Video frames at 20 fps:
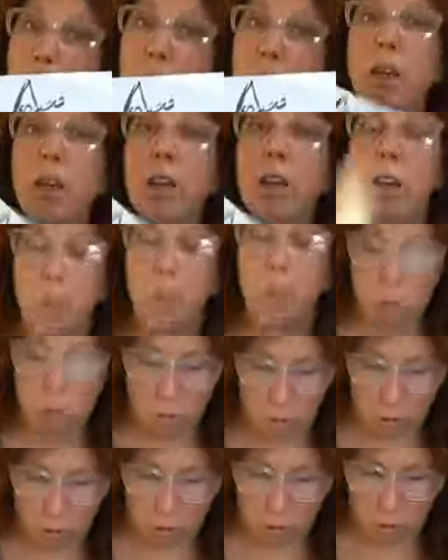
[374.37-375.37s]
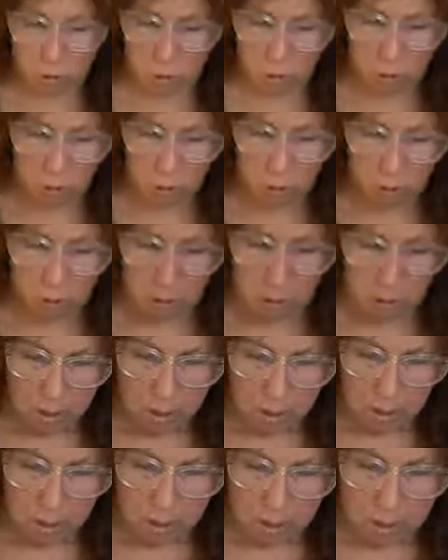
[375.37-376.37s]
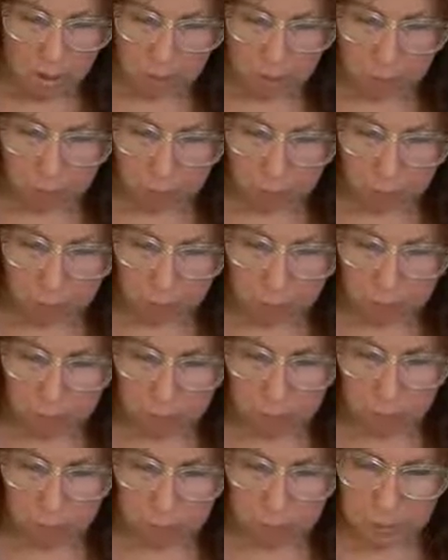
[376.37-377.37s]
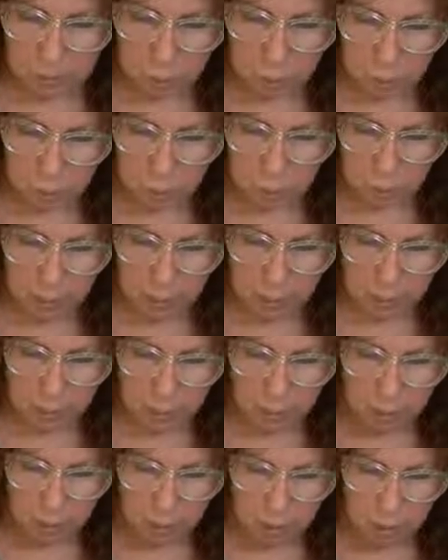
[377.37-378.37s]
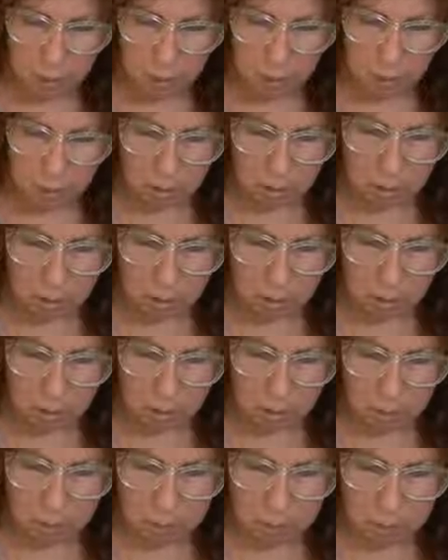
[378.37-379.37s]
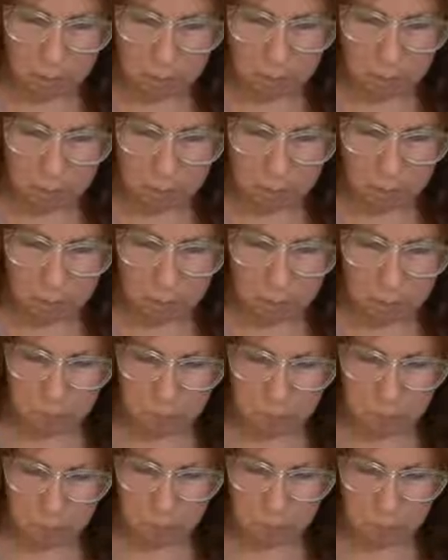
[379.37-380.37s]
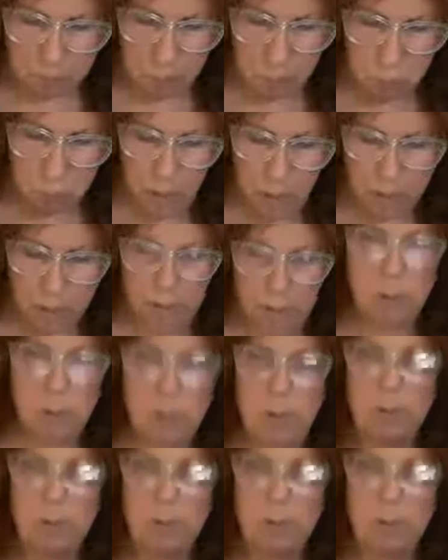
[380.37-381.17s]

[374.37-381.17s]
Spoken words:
thing I want you to do is to put down the what.